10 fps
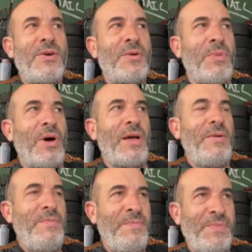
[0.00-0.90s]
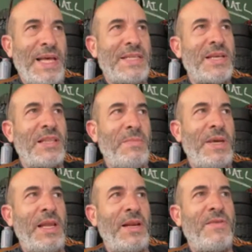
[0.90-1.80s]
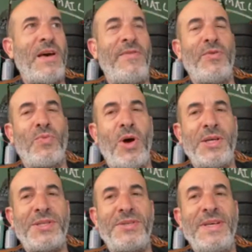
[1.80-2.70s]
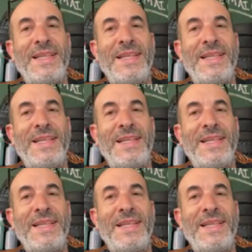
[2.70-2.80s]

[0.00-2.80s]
but that's like the beginning of having rust